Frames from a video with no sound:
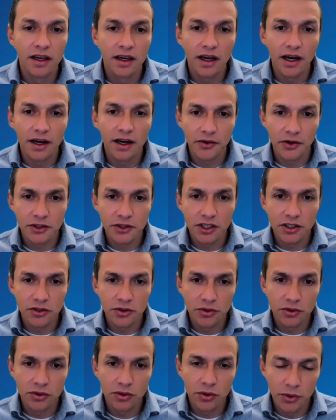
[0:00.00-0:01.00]
across the
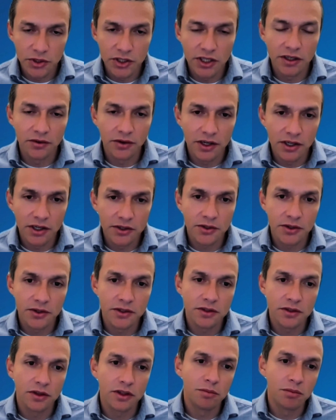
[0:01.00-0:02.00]
two
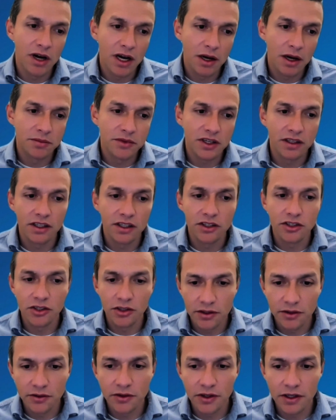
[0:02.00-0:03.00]
generations on the moms and the
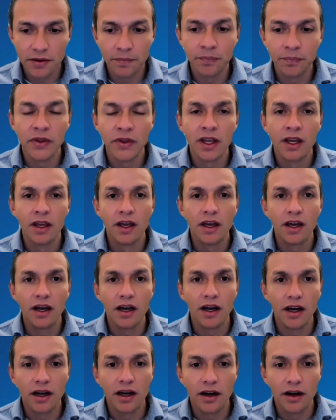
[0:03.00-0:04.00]
children.
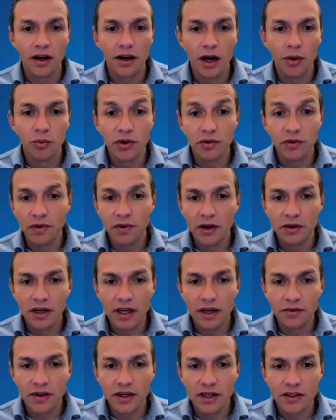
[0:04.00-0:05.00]
And we found
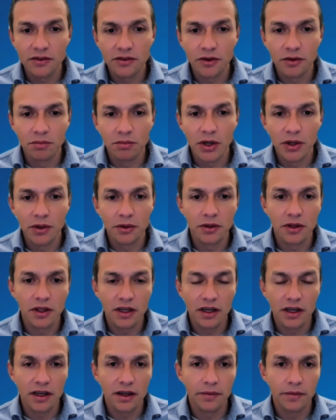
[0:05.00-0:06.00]
evidence for both
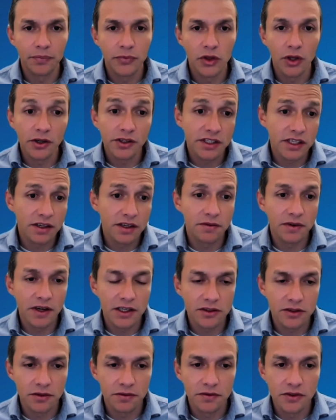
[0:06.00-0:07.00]
toxic
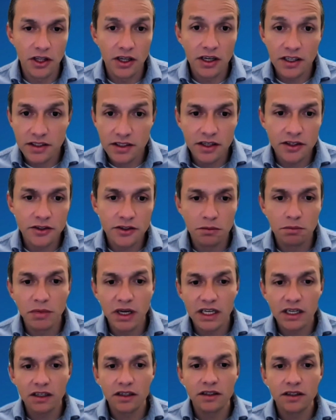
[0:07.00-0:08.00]
effects of non-essential
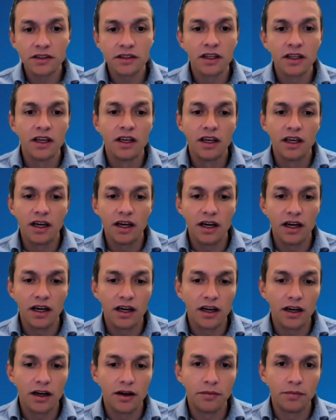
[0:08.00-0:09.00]
metals,
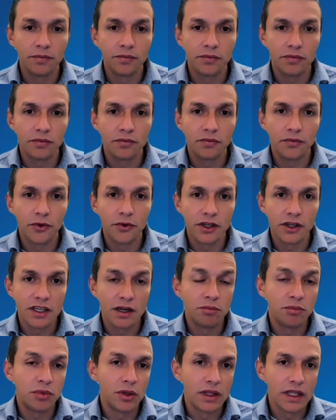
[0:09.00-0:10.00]
for
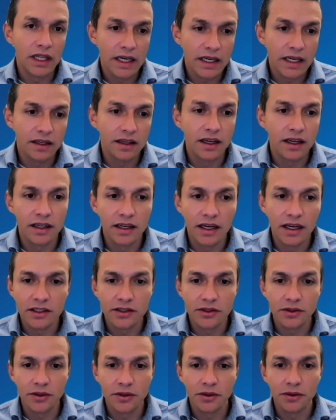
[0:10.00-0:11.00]
example, lead, and
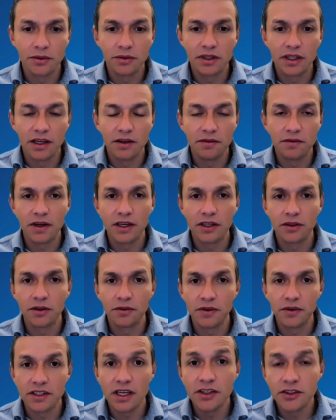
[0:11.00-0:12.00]
also the effect
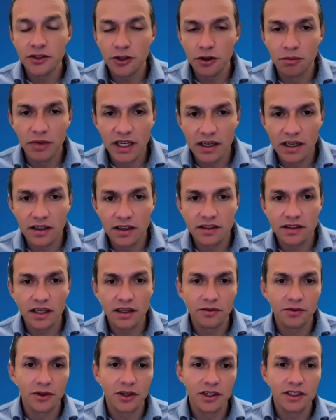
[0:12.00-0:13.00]
of essential metals,
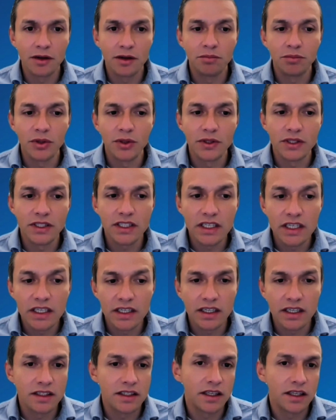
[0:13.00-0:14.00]
like, for example,
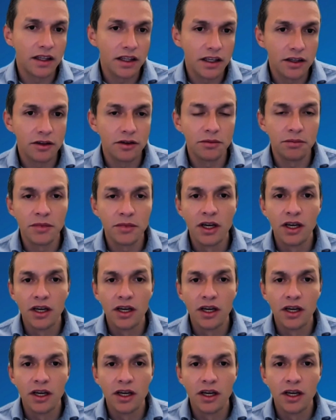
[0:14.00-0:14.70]
zinc and selenium